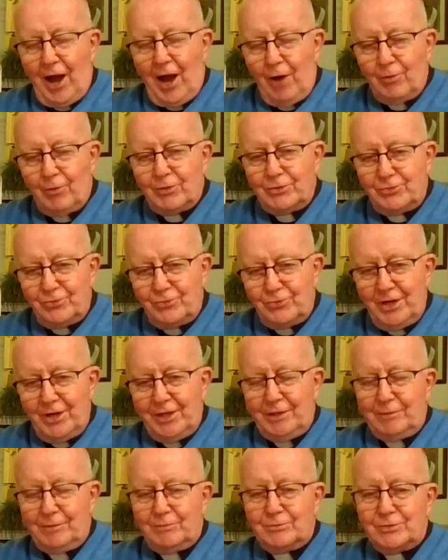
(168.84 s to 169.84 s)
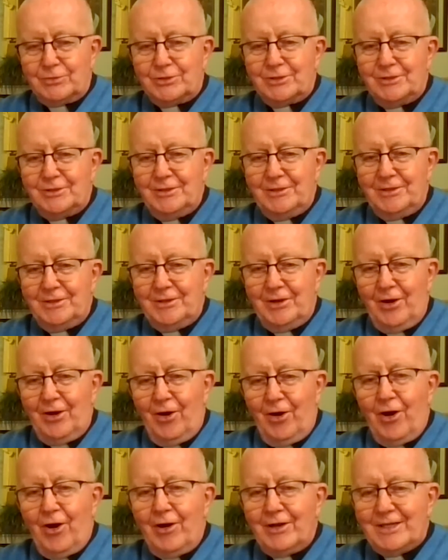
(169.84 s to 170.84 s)
Our dreams
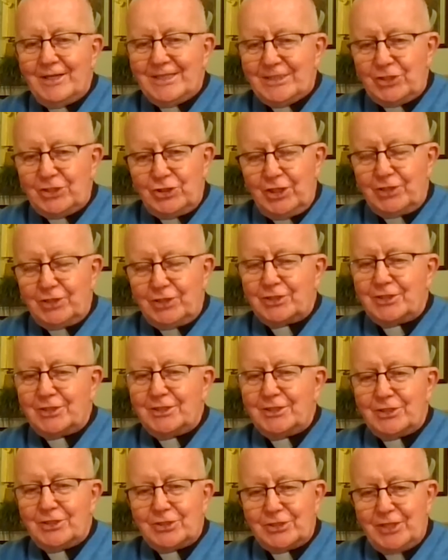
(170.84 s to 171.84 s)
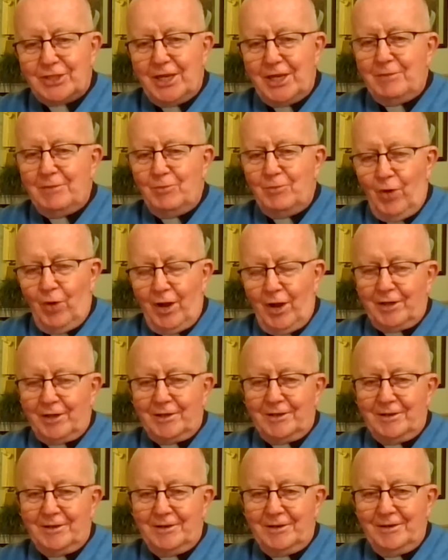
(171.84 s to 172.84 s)
are just the same way.
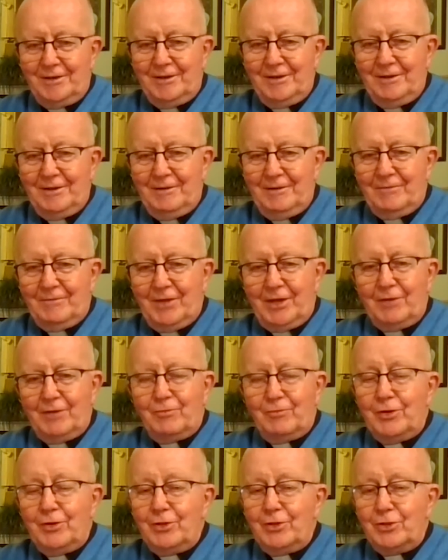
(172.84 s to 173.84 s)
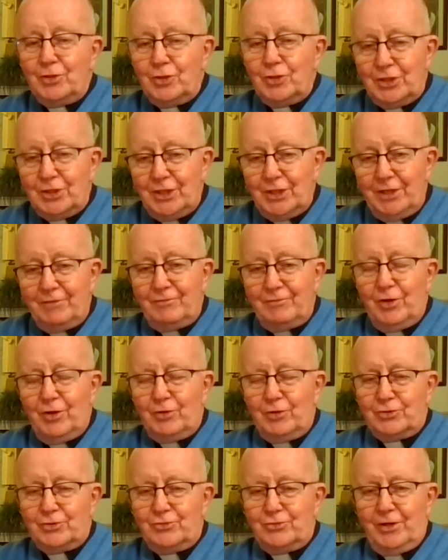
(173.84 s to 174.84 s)
And if we live
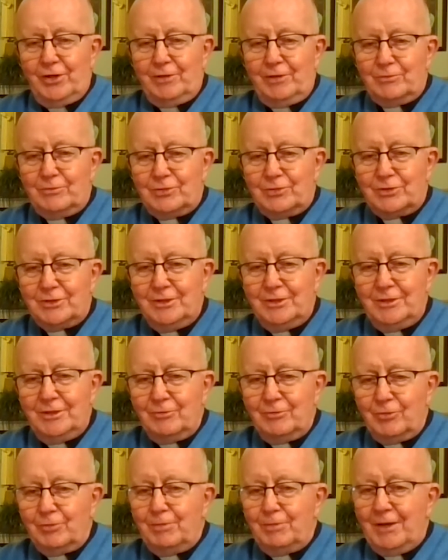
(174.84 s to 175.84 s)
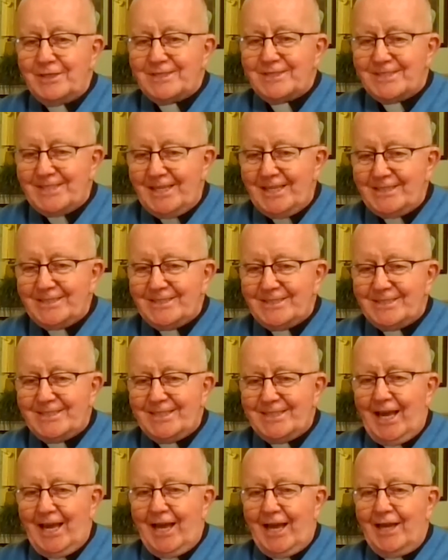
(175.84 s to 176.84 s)
those dreams with
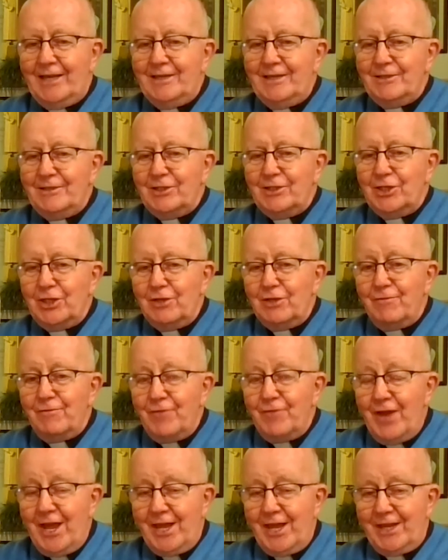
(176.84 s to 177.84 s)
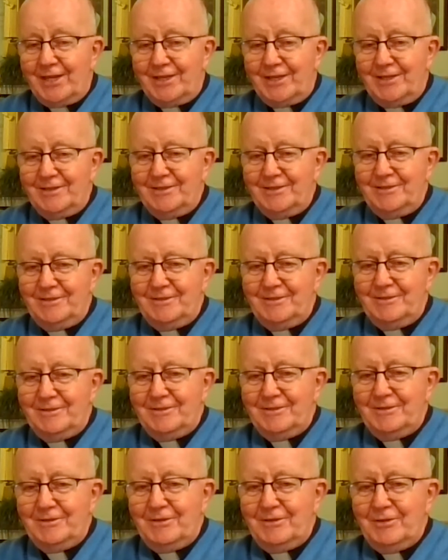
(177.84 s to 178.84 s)
paciencia y fe,
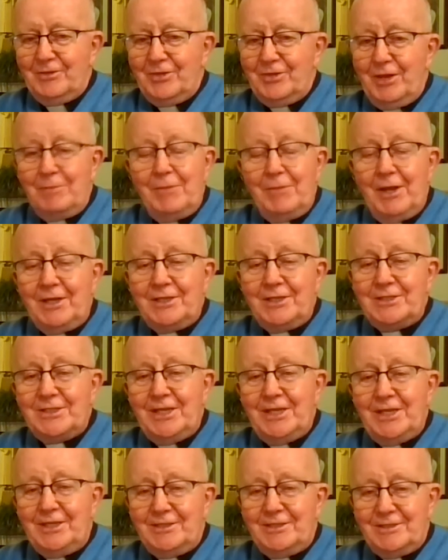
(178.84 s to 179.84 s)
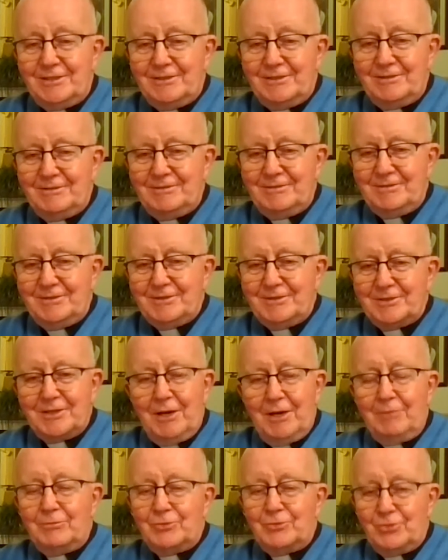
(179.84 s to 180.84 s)
they may indeed
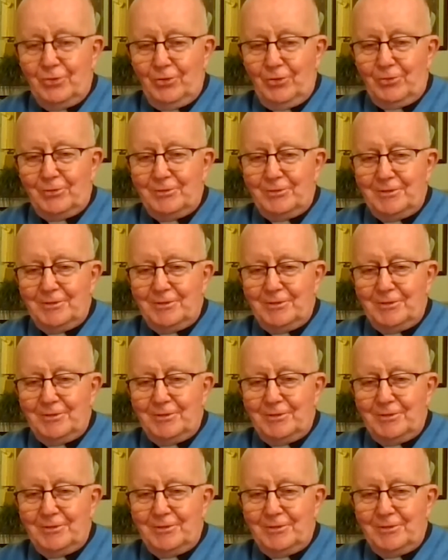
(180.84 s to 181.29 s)
come true.